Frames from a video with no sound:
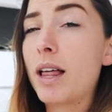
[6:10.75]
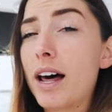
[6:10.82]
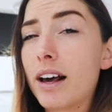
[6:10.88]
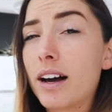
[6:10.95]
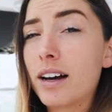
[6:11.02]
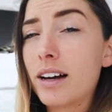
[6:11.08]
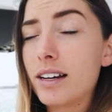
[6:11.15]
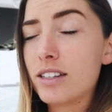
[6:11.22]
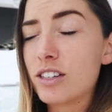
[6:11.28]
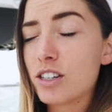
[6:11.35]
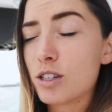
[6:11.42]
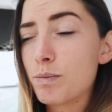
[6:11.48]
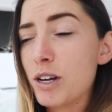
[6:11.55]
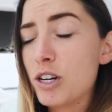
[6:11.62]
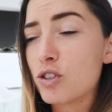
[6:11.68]
ladder. It's
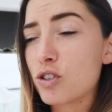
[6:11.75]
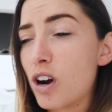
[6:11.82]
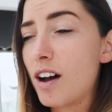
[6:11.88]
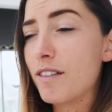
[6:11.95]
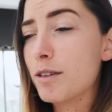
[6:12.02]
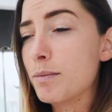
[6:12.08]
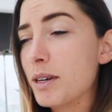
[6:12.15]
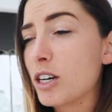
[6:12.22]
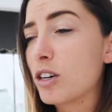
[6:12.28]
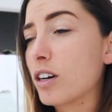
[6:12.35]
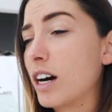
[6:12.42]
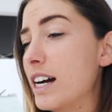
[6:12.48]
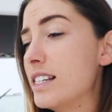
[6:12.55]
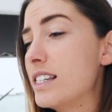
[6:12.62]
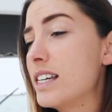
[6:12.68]
just been driving me
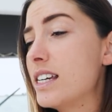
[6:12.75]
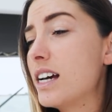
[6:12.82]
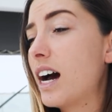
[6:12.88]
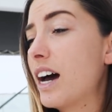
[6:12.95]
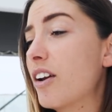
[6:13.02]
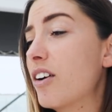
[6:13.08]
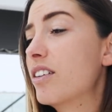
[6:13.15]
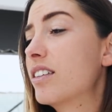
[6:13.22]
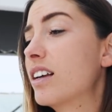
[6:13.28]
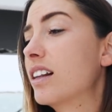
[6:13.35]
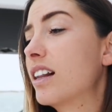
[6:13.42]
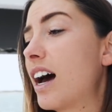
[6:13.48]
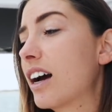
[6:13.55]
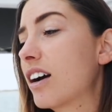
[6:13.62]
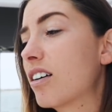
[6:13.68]
crazy. I don't think
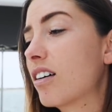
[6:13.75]
that